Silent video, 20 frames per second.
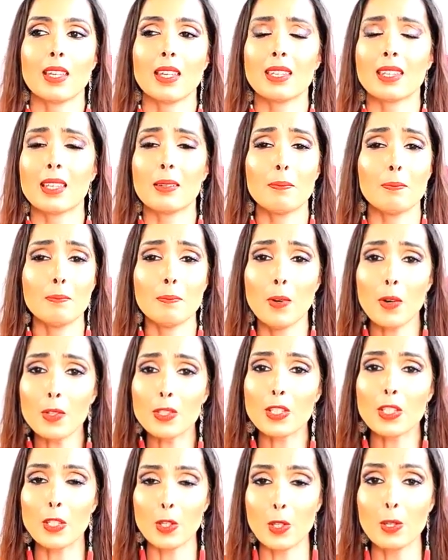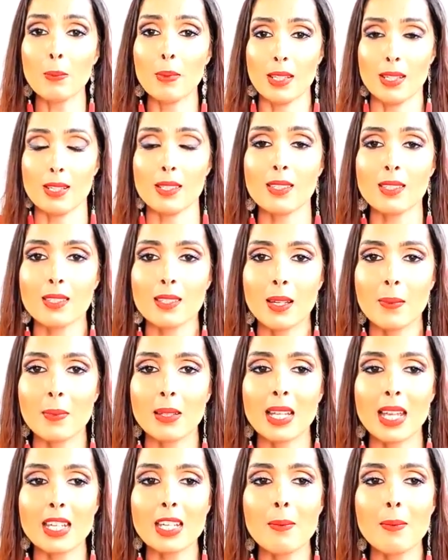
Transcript: thing that most humans, I mean,